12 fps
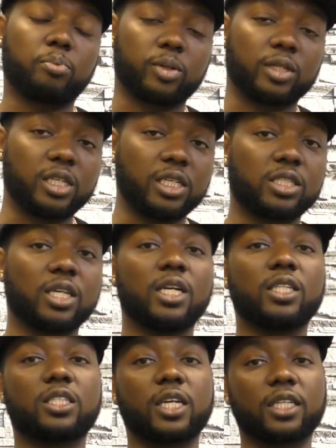please
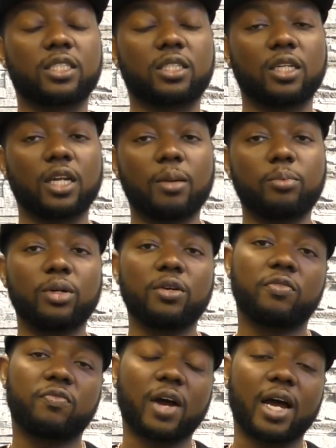text the
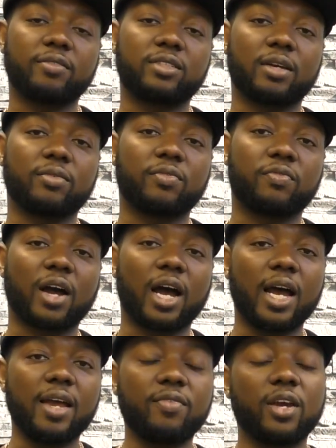number
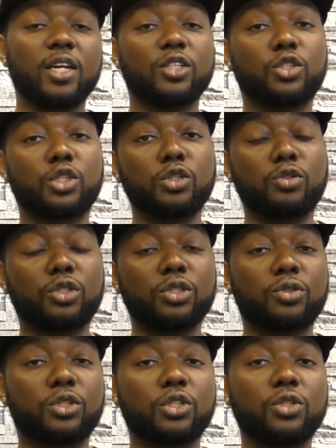575
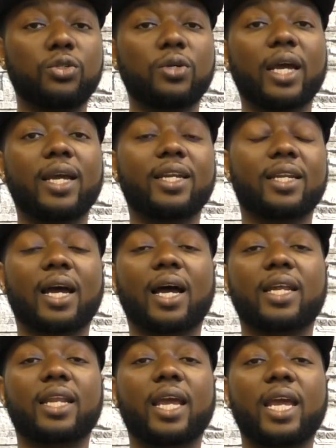222
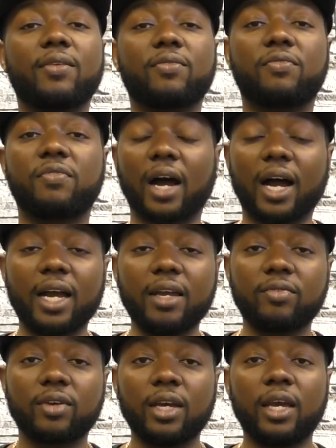
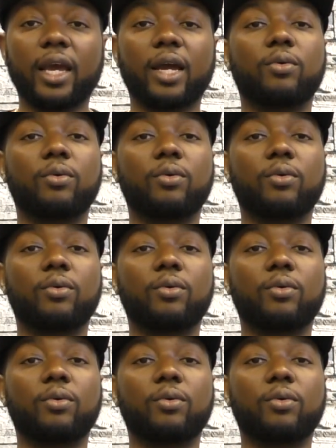8985,